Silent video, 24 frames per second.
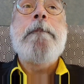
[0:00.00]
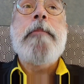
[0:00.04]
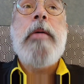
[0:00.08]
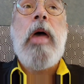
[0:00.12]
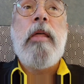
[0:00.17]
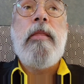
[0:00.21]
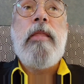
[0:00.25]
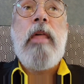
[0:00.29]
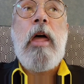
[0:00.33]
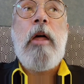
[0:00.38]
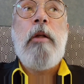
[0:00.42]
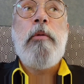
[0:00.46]

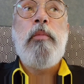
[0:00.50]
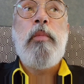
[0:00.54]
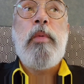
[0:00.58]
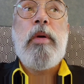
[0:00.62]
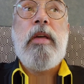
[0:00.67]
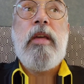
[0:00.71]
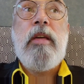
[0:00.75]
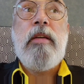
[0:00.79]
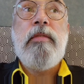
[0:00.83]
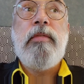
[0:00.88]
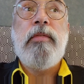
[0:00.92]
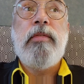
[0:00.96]
And then
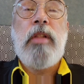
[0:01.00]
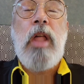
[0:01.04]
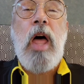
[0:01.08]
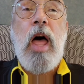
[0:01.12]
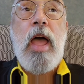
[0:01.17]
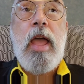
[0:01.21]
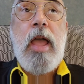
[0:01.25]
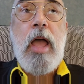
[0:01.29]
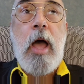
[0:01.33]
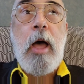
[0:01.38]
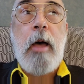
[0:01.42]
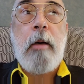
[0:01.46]
we
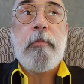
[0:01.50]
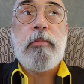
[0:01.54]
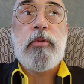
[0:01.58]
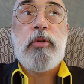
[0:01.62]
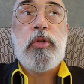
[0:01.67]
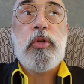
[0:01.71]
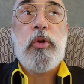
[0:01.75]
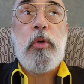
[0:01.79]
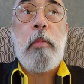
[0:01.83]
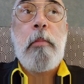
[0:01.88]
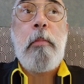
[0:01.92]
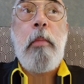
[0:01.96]
fly up
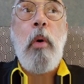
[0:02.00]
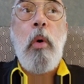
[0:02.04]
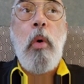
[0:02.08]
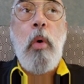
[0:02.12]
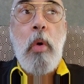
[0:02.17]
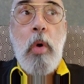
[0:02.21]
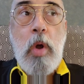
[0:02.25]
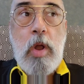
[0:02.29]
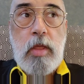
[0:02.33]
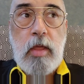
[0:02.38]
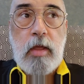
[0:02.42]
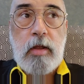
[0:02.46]
to
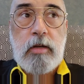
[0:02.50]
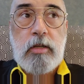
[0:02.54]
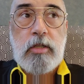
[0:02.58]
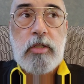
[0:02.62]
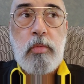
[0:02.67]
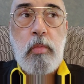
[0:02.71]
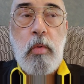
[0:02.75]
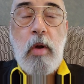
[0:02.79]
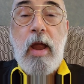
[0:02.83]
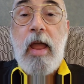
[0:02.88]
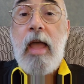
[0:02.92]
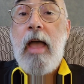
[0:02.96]
Portland,
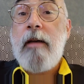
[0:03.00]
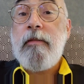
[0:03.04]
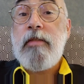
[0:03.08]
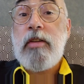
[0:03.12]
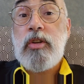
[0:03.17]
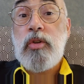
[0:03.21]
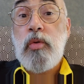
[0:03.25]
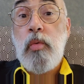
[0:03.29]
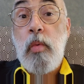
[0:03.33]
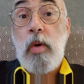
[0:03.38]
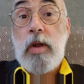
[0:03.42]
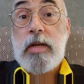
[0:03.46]
where I have a
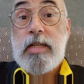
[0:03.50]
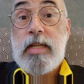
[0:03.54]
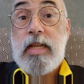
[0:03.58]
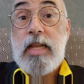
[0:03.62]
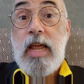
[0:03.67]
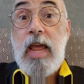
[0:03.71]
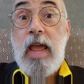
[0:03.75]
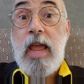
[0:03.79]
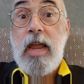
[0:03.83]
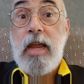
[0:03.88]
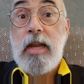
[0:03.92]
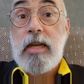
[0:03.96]

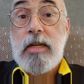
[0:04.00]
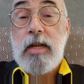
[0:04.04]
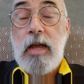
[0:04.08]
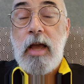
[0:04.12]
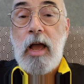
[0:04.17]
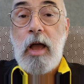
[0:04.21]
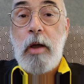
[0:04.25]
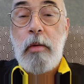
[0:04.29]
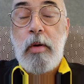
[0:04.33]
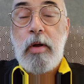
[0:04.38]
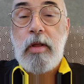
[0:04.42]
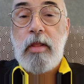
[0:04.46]

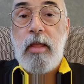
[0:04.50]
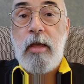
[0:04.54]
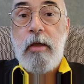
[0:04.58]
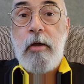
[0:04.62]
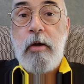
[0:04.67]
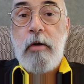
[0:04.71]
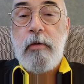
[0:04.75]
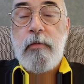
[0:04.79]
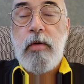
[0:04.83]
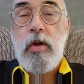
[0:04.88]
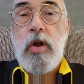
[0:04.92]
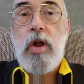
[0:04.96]
28-hour
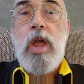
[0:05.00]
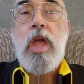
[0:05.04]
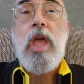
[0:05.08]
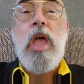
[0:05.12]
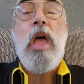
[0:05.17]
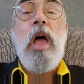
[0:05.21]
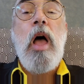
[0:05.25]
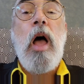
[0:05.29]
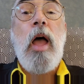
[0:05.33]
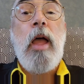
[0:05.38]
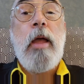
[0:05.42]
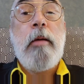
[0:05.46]
layover.
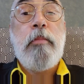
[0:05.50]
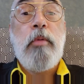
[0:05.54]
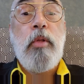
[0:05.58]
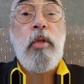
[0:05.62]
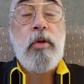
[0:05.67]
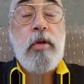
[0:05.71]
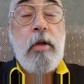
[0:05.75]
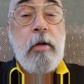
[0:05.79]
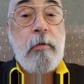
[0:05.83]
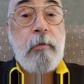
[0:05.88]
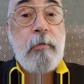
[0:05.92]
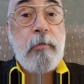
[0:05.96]
I am
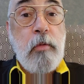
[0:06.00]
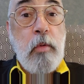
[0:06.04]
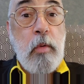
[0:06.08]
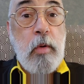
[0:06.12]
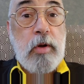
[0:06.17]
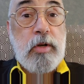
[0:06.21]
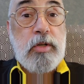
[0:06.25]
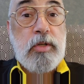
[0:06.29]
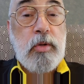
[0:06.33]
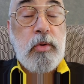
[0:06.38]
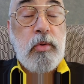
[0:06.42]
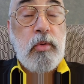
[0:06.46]
looking
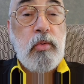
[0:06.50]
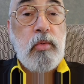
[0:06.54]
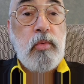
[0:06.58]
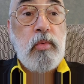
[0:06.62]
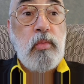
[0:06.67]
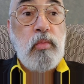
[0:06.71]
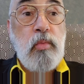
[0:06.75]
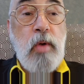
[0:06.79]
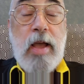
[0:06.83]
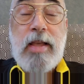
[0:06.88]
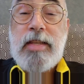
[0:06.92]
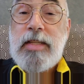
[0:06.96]
forward to
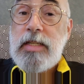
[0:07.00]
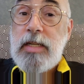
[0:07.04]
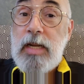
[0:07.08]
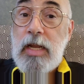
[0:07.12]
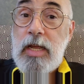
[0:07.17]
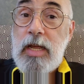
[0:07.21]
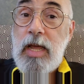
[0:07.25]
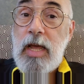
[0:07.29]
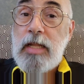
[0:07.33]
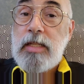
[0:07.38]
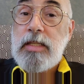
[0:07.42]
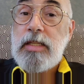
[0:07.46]

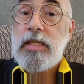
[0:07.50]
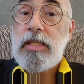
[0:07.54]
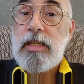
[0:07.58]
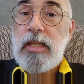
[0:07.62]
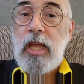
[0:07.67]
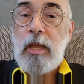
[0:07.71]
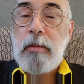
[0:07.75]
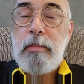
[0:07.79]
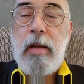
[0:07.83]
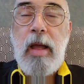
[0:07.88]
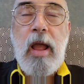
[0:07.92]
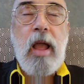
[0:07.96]
resting and
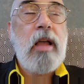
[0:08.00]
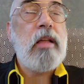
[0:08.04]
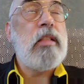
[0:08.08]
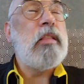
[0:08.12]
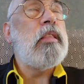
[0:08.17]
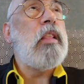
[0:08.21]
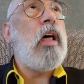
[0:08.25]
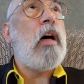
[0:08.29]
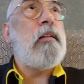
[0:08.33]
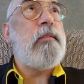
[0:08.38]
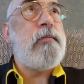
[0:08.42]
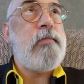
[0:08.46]
sleeping. I
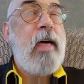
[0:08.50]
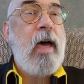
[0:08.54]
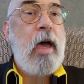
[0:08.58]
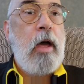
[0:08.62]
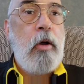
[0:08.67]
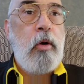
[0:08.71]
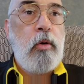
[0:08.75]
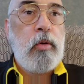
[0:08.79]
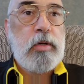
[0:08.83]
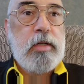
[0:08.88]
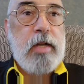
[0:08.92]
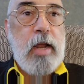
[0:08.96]
love
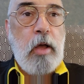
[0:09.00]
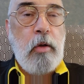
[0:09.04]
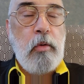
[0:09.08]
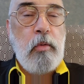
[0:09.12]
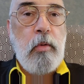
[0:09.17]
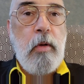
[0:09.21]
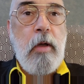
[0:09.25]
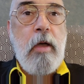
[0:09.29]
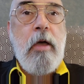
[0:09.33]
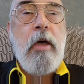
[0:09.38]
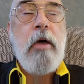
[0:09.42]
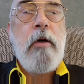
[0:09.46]
that
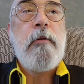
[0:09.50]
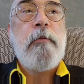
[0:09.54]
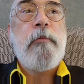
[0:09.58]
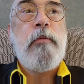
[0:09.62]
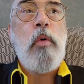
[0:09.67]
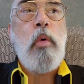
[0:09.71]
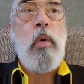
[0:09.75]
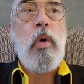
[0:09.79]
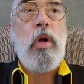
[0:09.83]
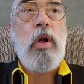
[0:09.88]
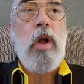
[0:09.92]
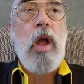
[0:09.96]
hotel
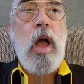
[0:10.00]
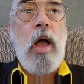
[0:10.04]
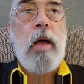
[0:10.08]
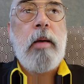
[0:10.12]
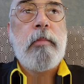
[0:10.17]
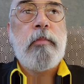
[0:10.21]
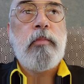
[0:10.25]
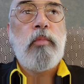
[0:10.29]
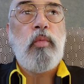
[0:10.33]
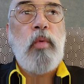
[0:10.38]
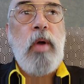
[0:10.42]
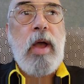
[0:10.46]
for
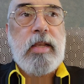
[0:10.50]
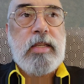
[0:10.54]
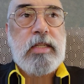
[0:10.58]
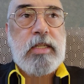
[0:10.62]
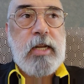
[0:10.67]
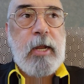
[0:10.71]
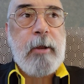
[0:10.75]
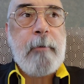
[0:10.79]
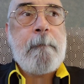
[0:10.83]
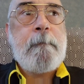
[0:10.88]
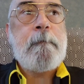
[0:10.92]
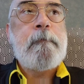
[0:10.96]

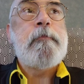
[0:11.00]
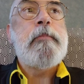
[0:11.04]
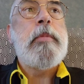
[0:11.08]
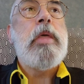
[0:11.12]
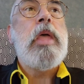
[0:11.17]
resting.